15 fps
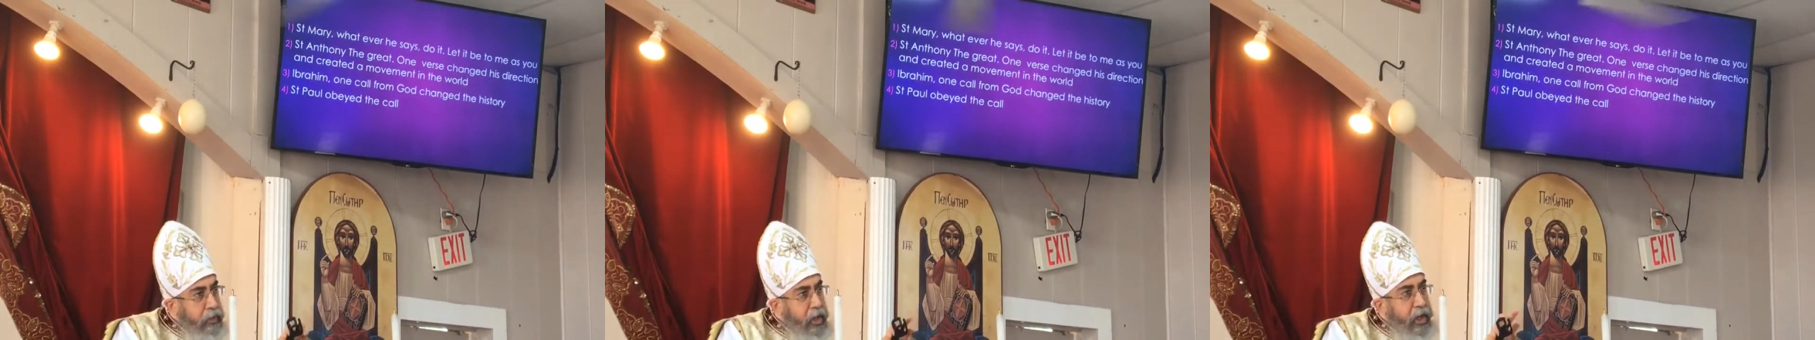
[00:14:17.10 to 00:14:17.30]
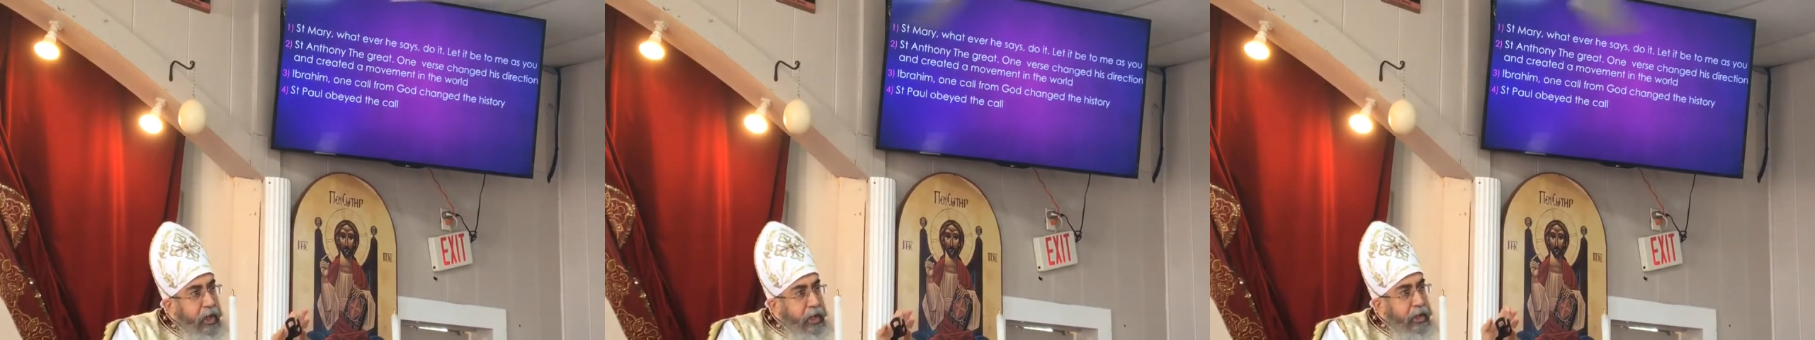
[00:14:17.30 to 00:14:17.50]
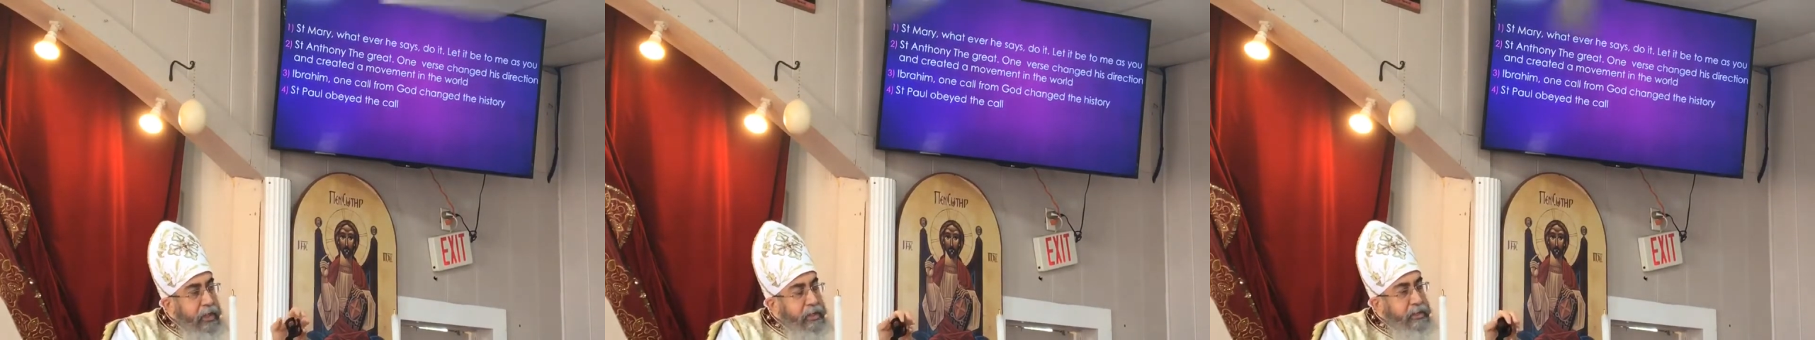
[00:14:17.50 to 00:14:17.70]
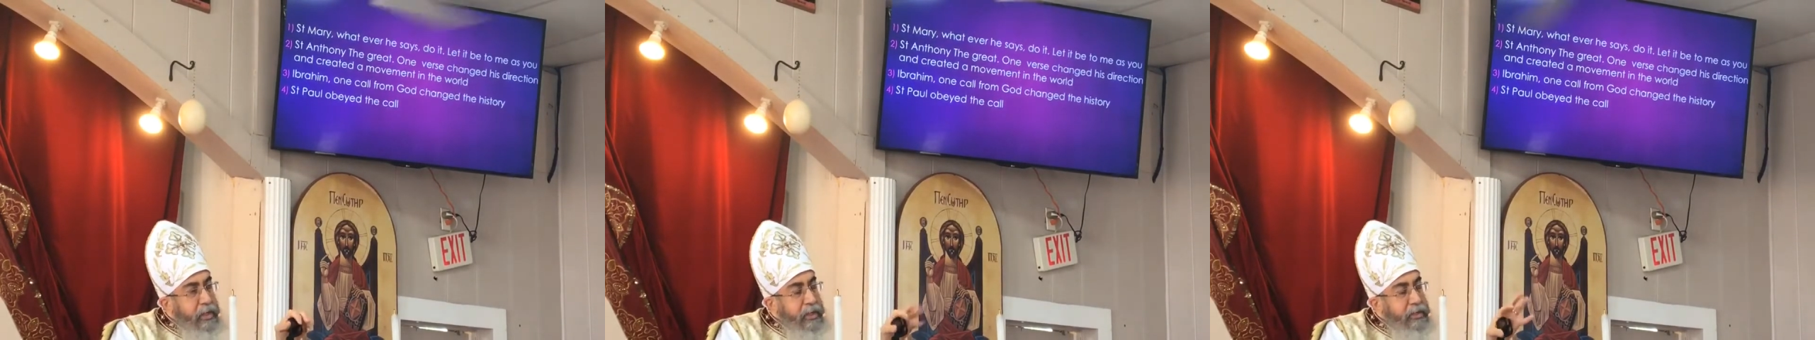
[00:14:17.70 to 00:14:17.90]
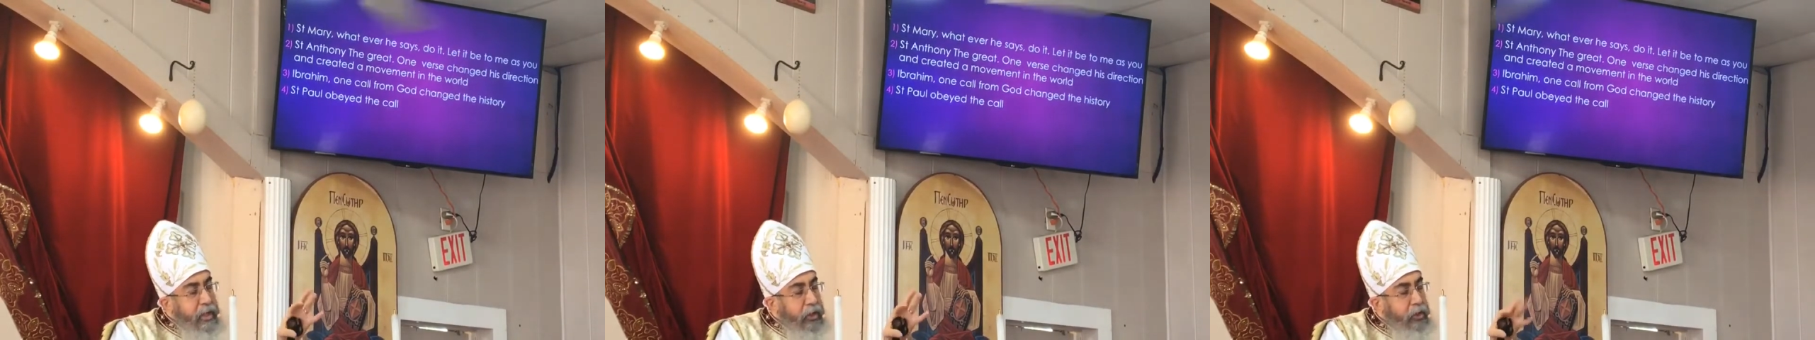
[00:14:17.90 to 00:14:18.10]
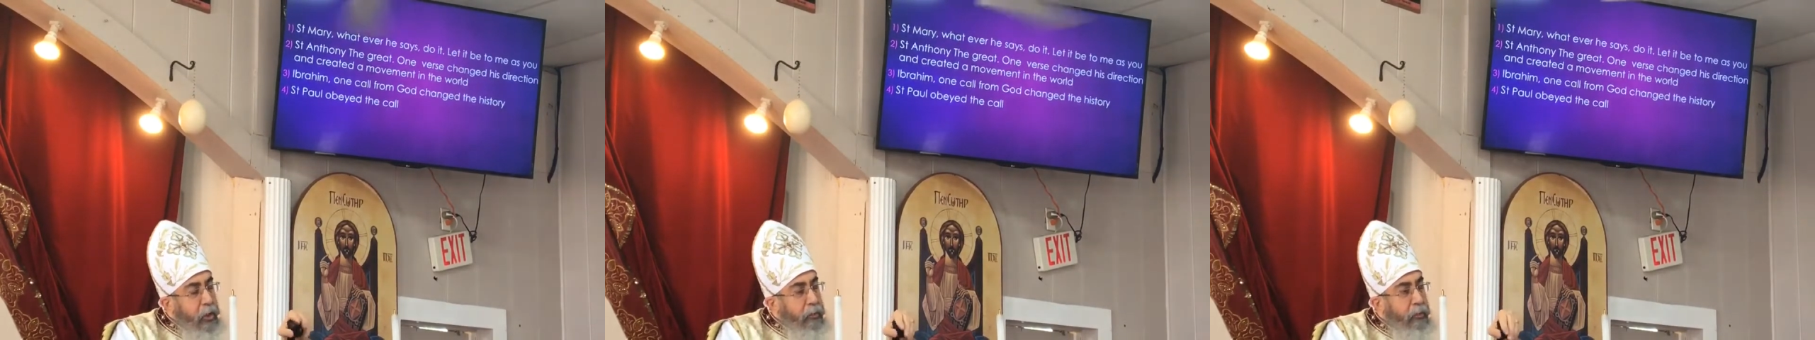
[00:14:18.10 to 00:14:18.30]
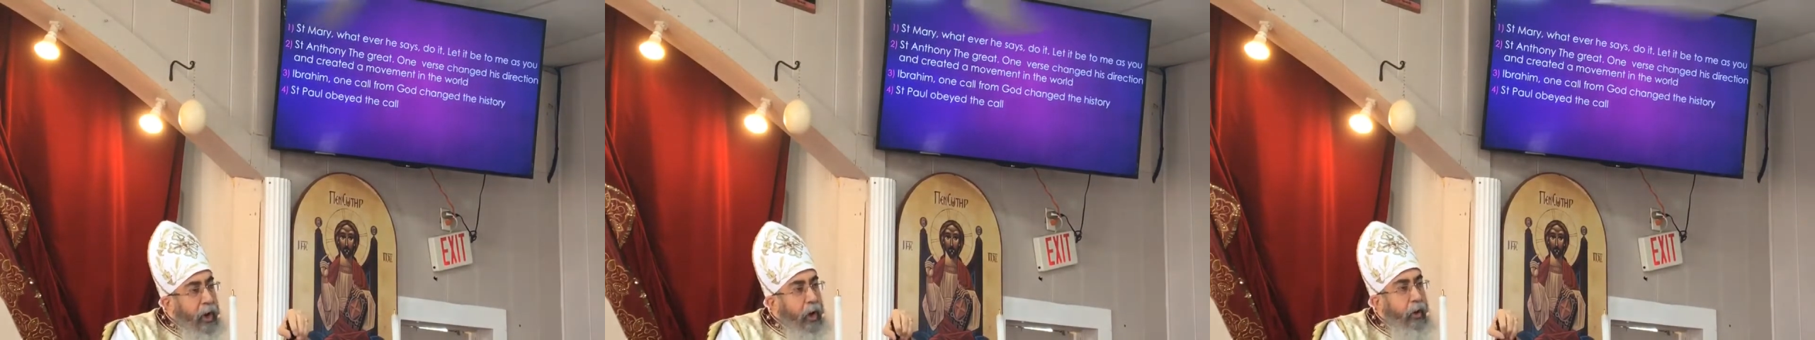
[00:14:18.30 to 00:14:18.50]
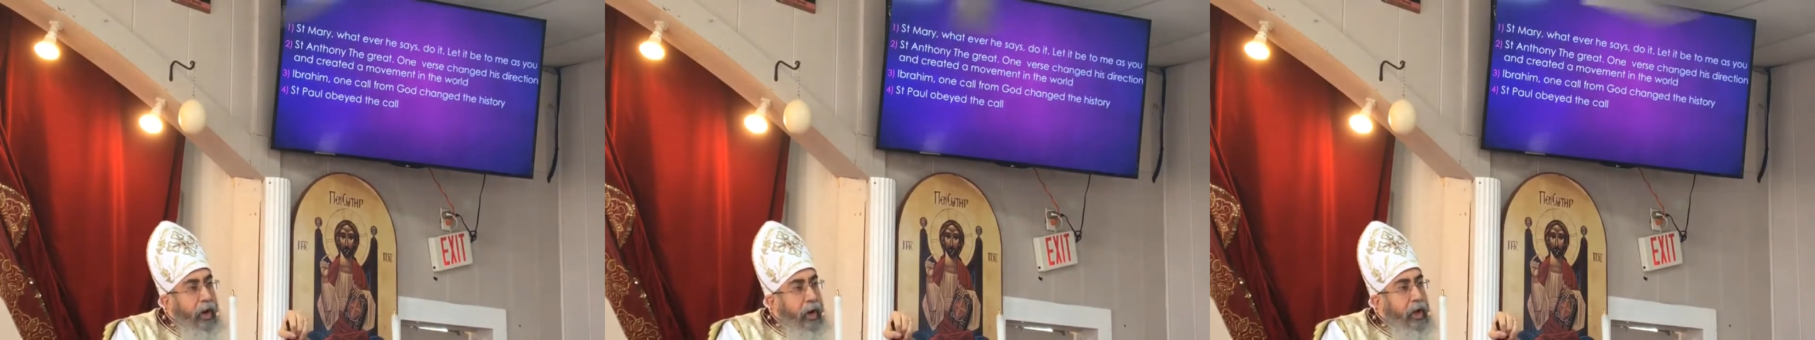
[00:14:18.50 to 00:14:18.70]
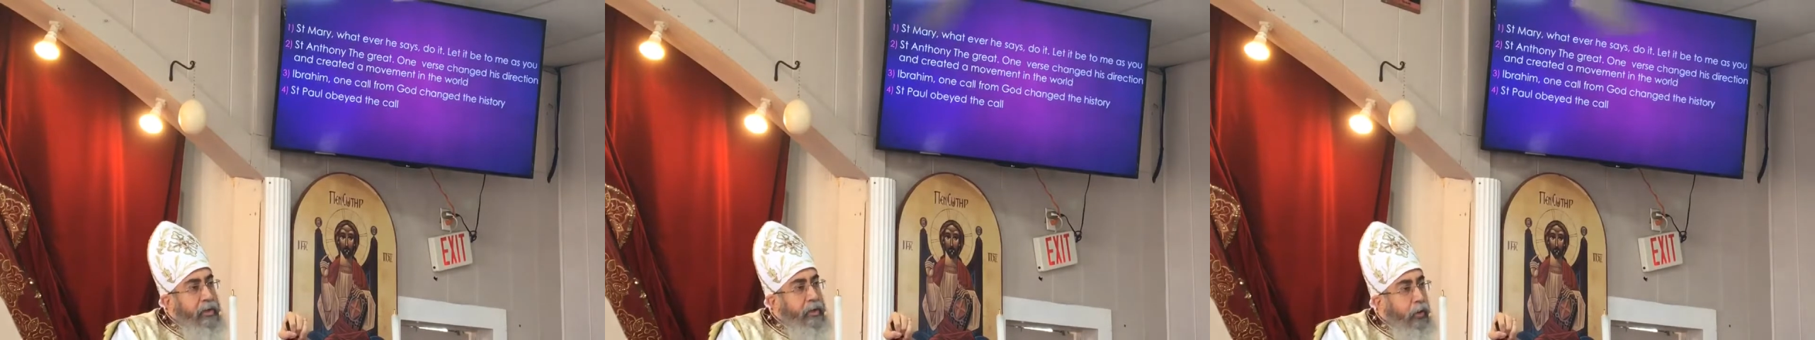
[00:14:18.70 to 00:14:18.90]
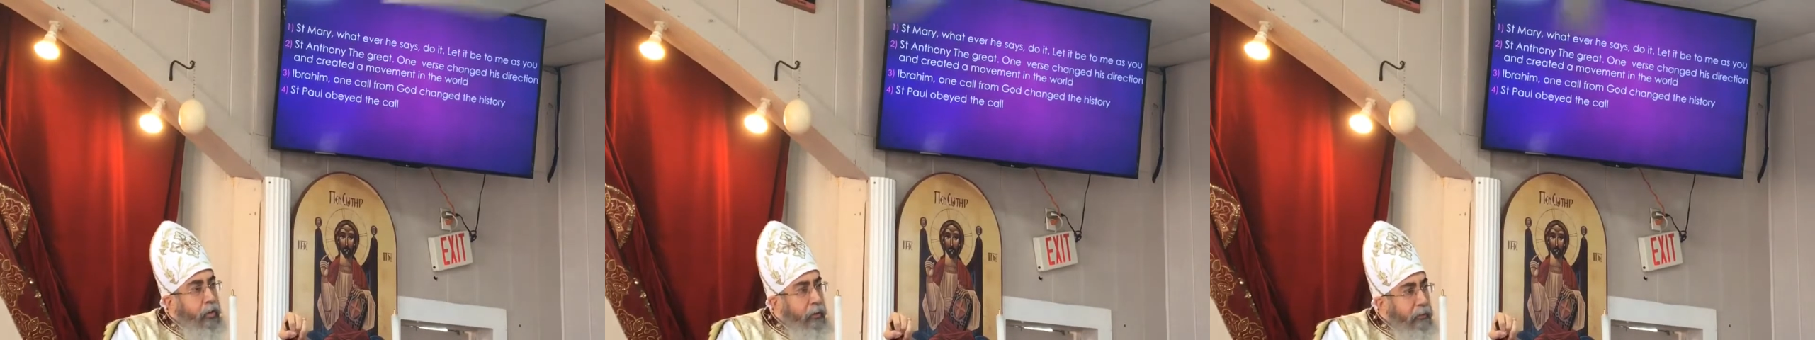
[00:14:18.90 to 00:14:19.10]
there is a certain power
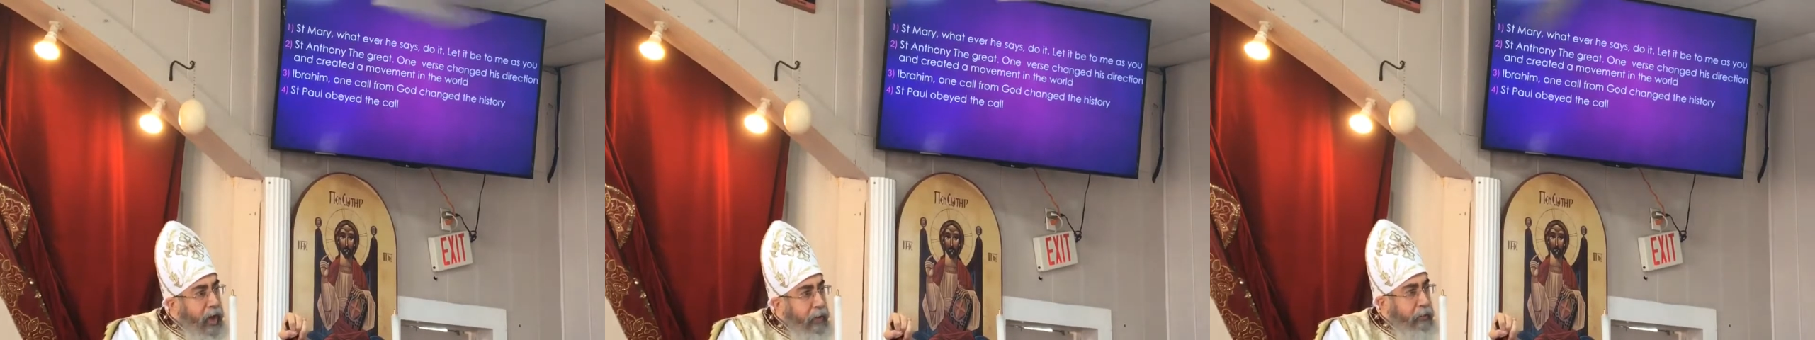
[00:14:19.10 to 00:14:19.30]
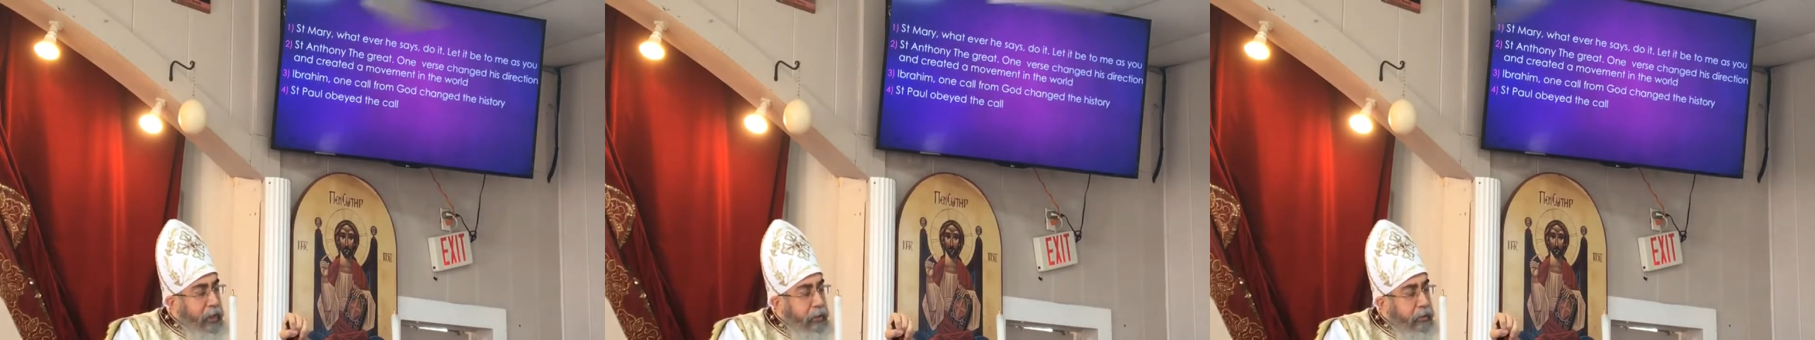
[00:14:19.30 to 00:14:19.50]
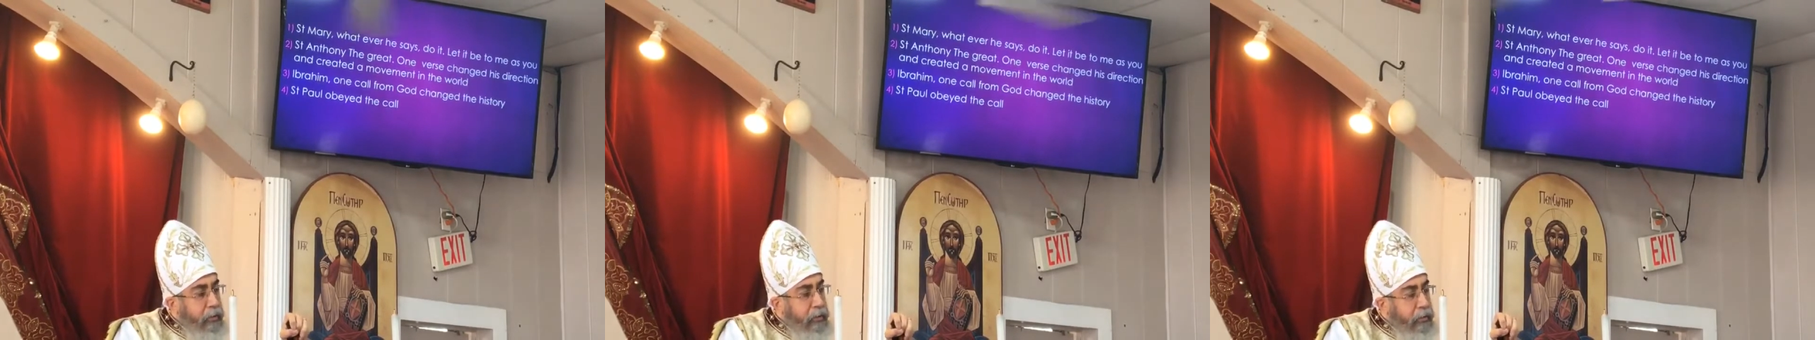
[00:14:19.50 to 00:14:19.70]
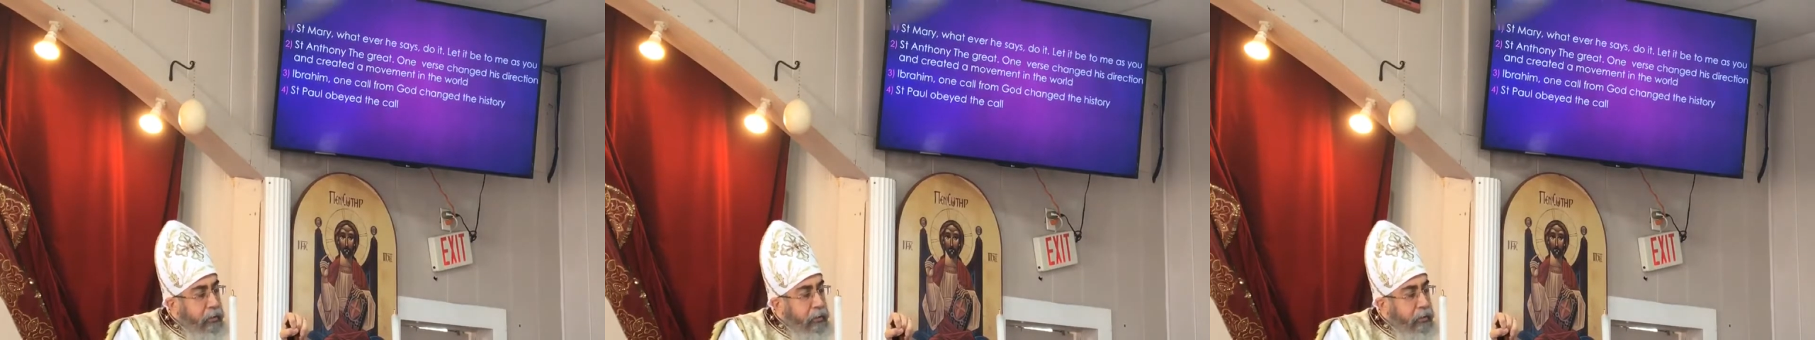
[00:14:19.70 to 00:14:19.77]
in the commandment.